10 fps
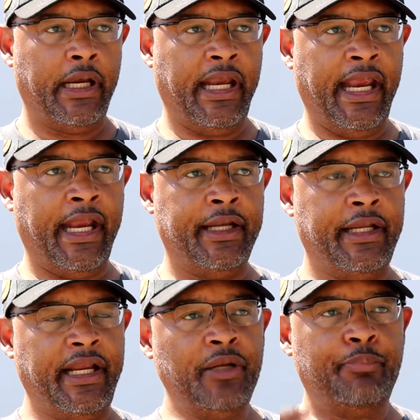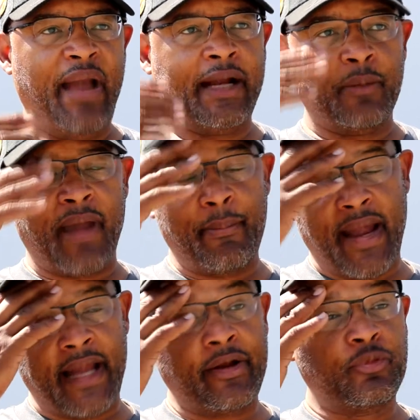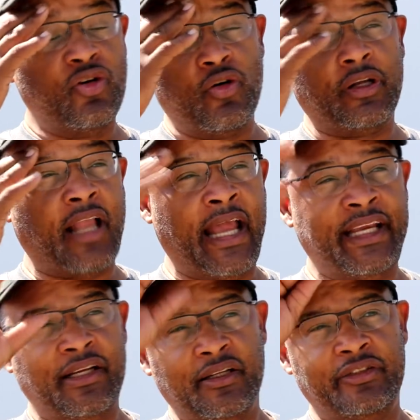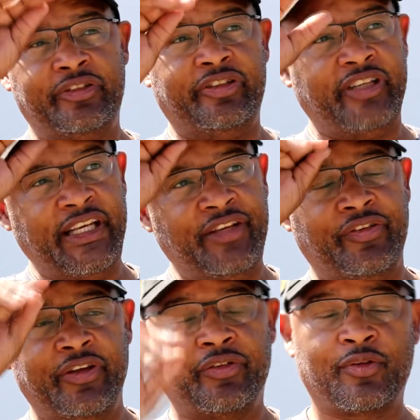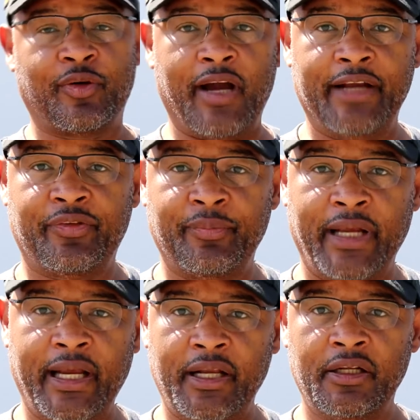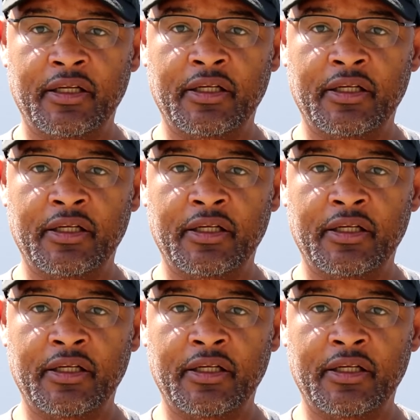And in the back of my mind, I'm going like, Jesus Christ, man.